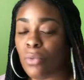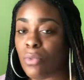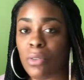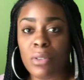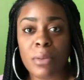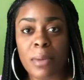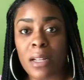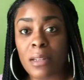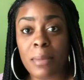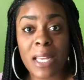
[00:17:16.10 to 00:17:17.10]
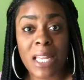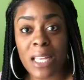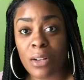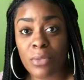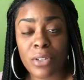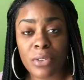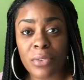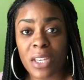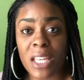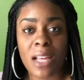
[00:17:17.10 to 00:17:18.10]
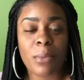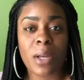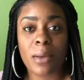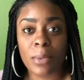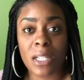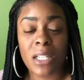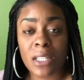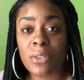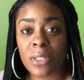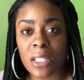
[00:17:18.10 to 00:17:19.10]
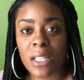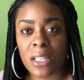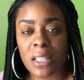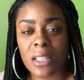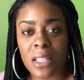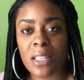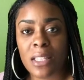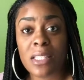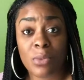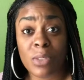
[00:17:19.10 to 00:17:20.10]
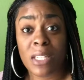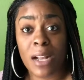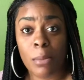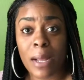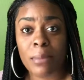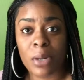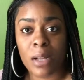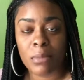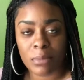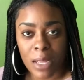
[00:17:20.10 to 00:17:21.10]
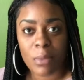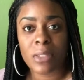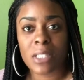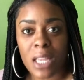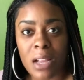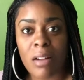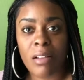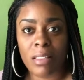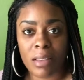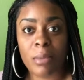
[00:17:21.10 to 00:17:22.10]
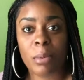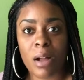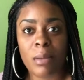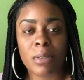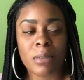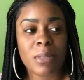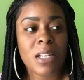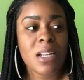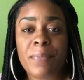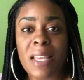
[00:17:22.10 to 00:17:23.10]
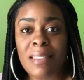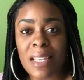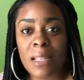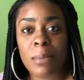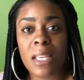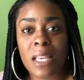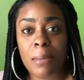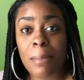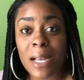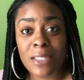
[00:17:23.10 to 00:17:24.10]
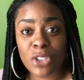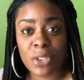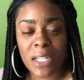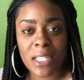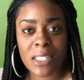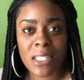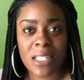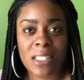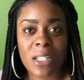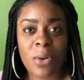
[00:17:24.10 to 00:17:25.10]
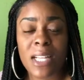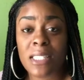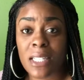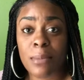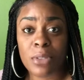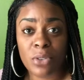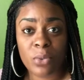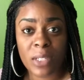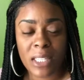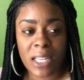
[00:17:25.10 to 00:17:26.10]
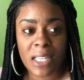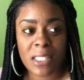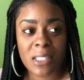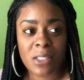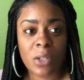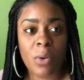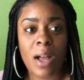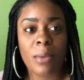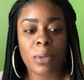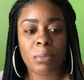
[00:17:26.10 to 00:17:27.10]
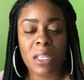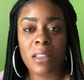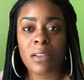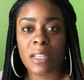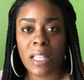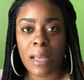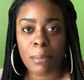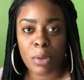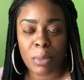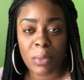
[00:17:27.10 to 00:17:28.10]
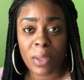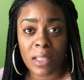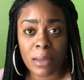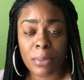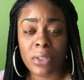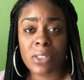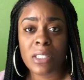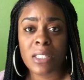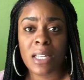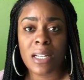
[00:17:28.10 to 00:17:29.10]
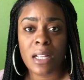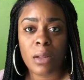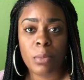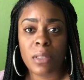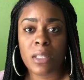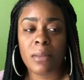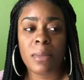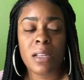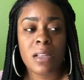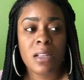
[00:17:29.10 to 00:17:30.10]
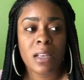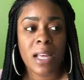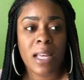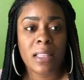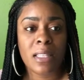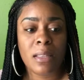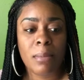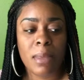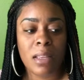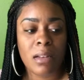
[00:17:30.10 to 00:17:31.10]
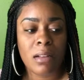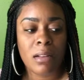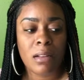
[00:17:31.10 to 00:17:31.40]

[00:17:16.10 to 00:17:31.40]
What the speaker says: roll it around in my head over and over again. I would literally, this was now my problem. I would take on their problem. And then it became my stress. And so I stopped doing that. So I would be there in that moment with that person and help them, guide them, and